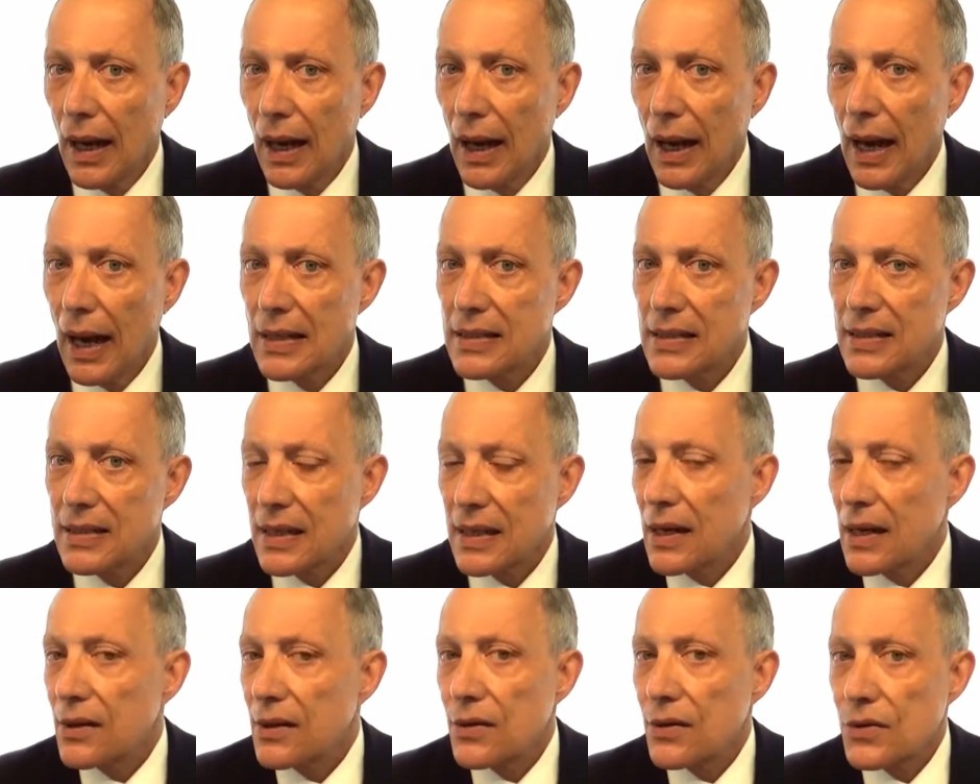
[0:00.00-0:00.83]
And
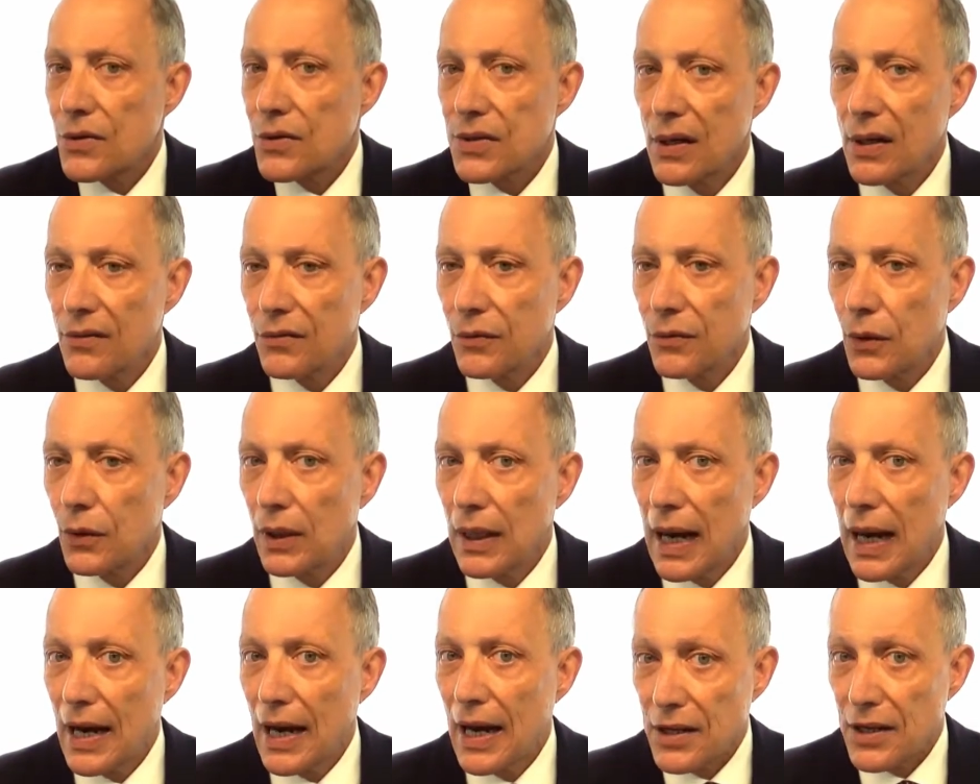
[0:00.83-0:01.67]
say to yourself,
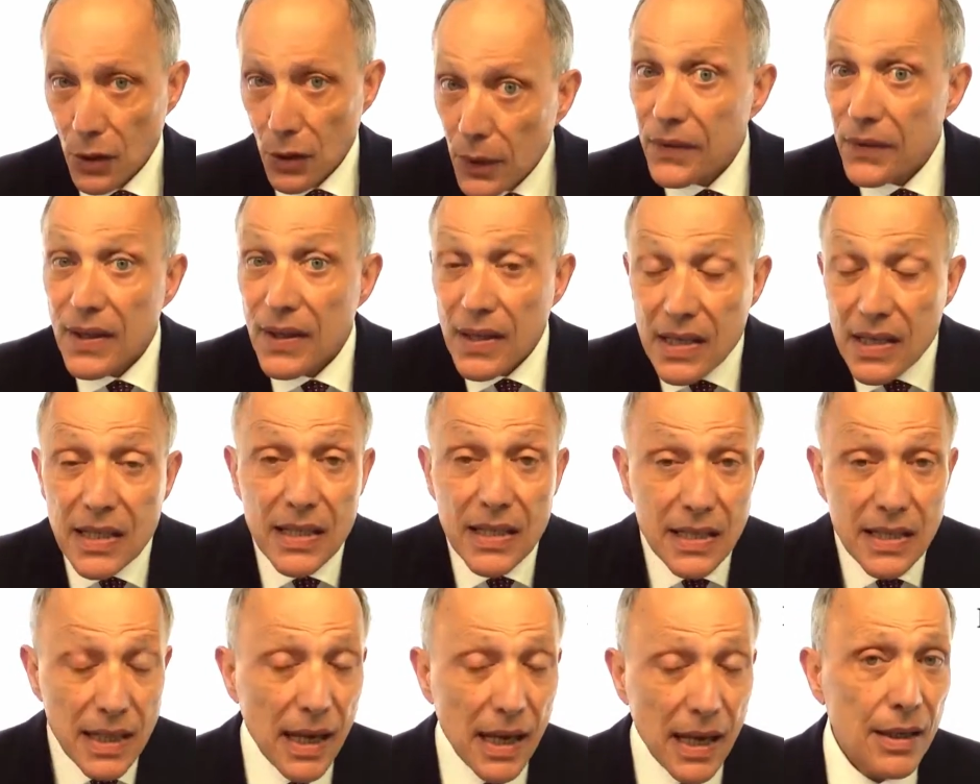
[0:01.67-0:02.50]
well, I know what this
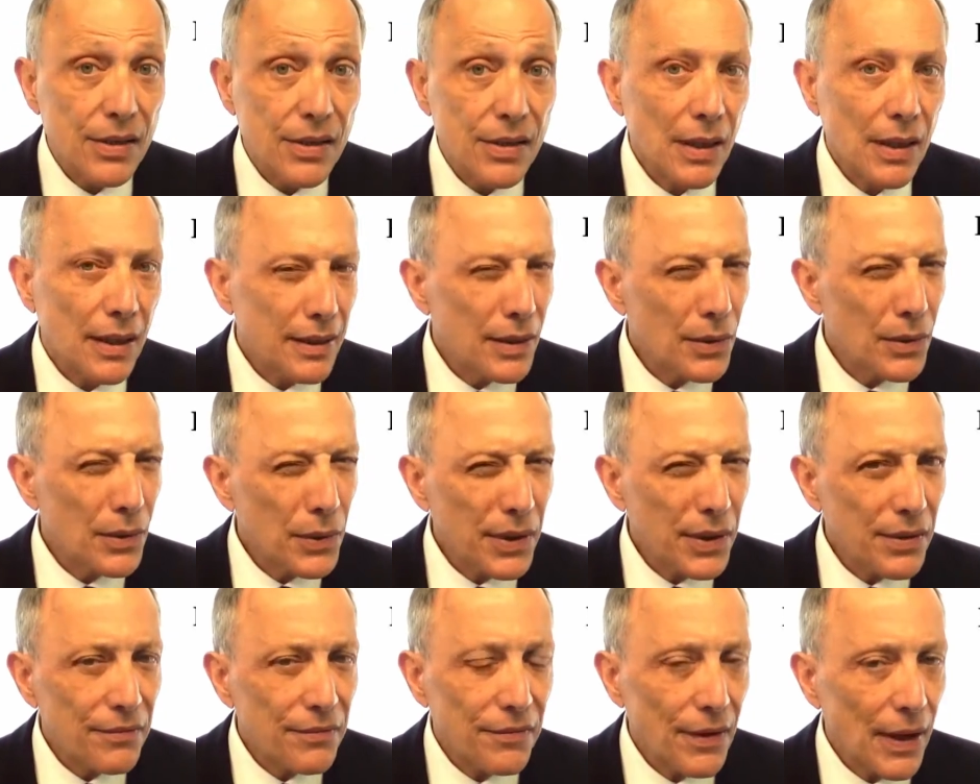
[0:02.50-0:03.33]
says, I know
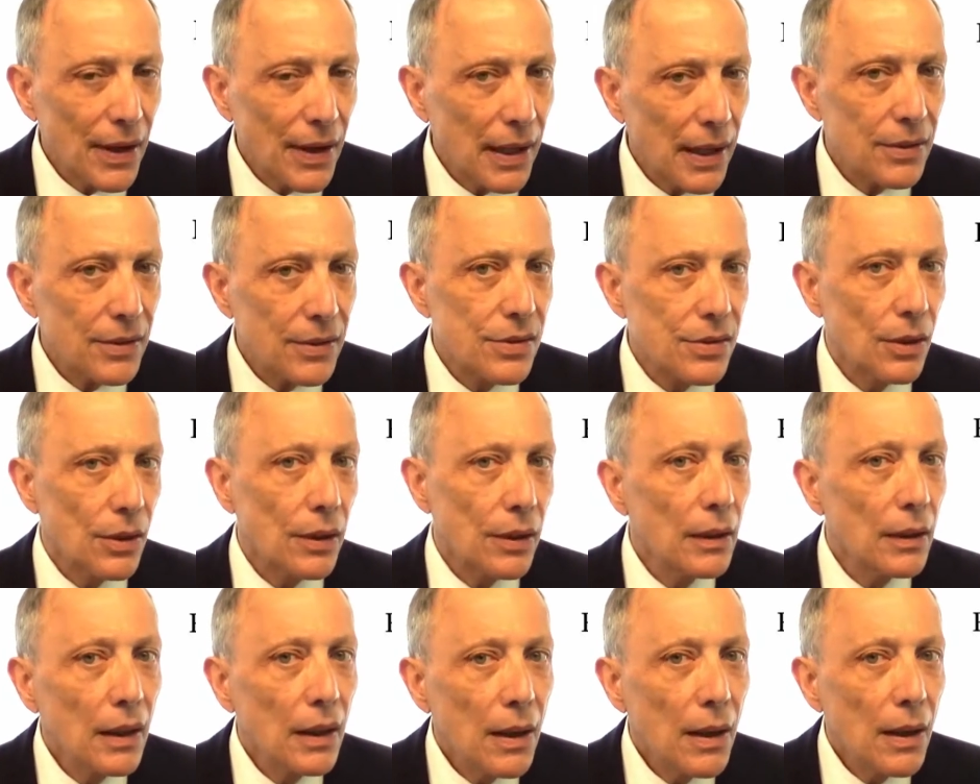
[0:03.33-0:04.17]
what the facts are,
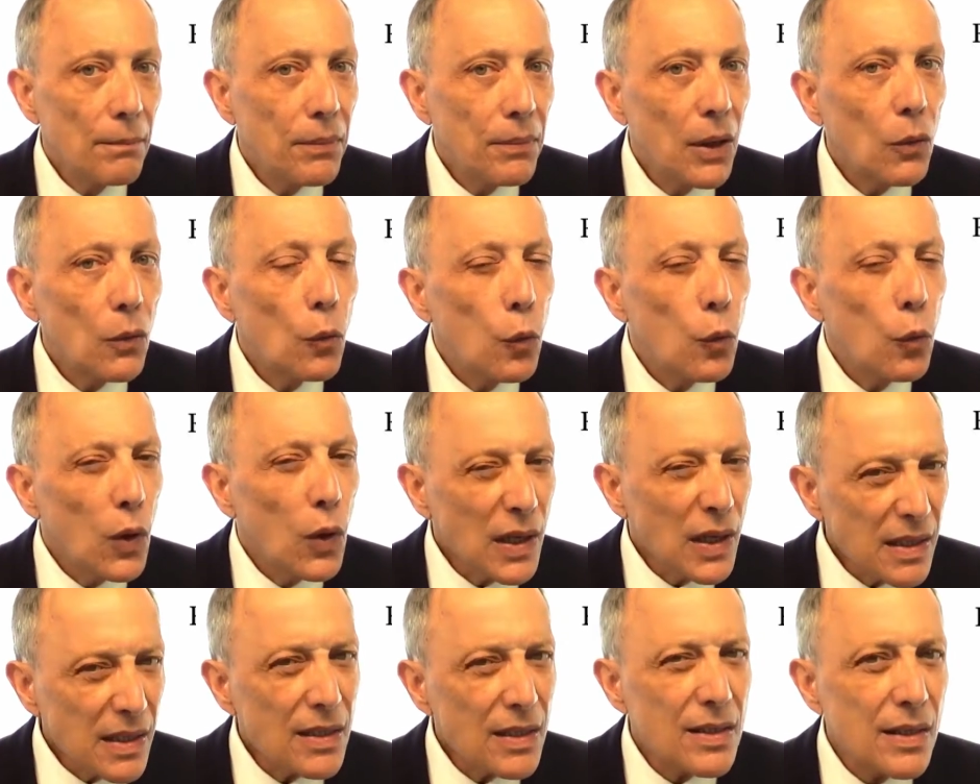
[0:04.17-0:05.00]
but
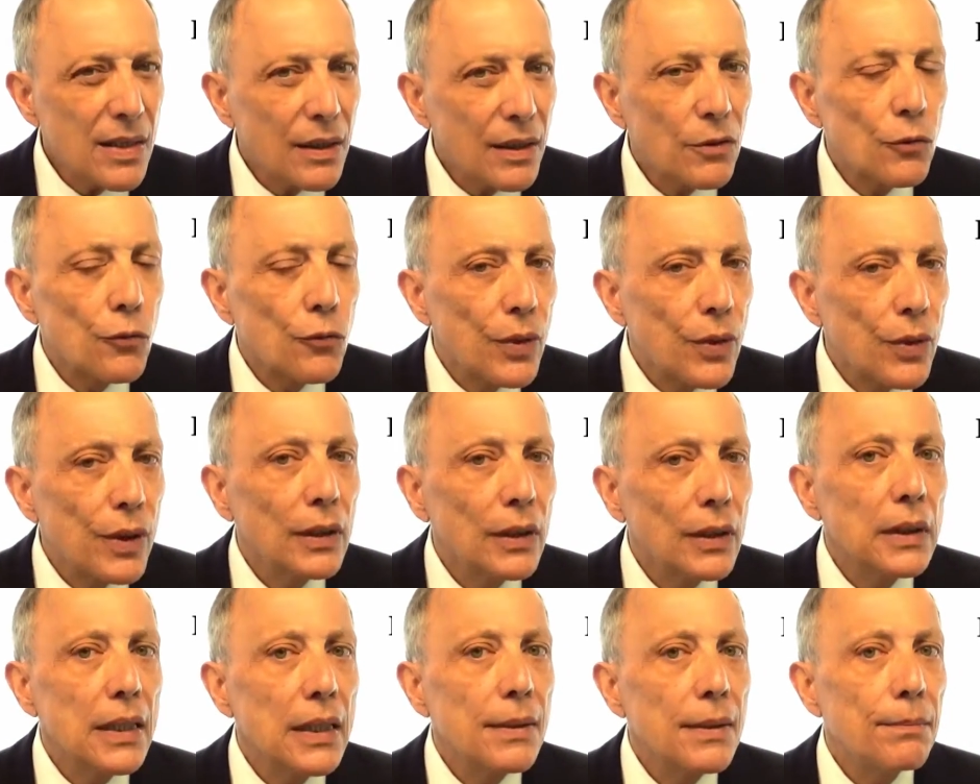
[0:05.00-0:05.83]
what does it
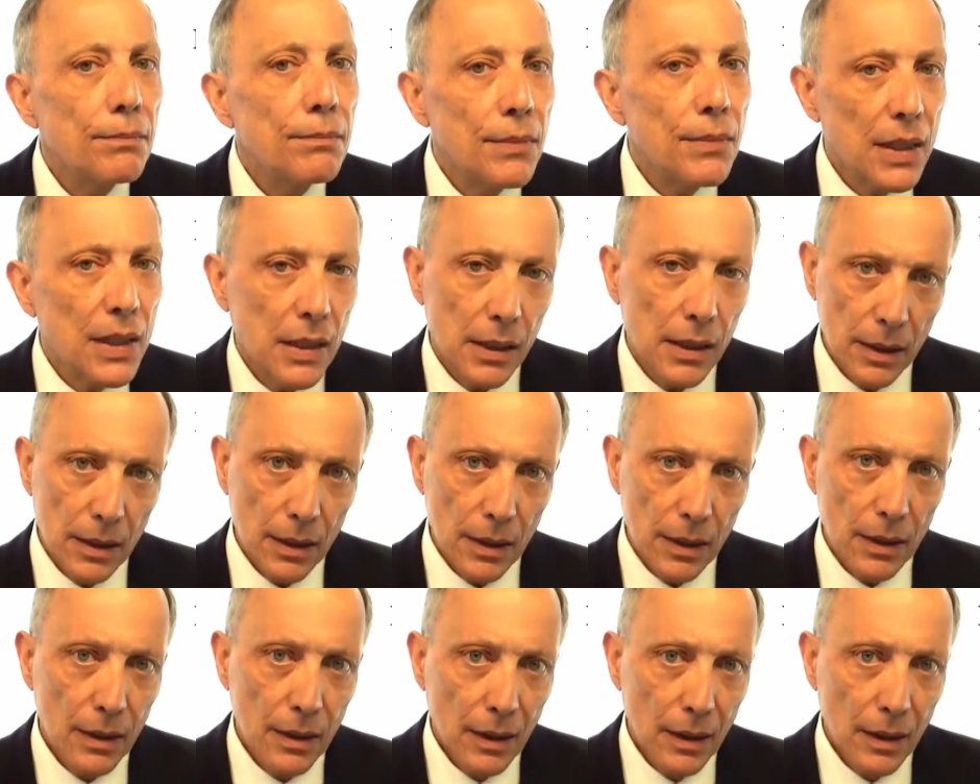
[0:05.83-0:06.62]
really mean?